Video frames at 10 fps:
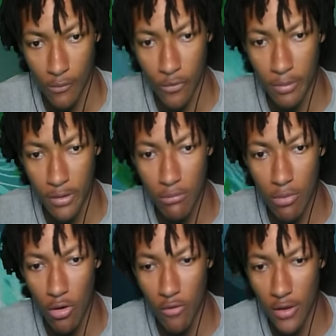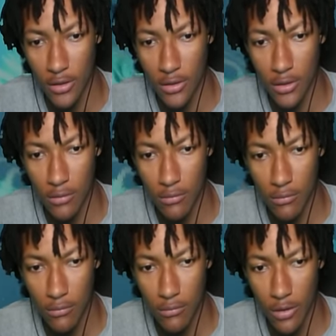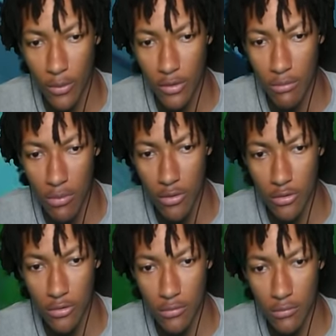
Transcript: With the ball right there. Now what the ball do?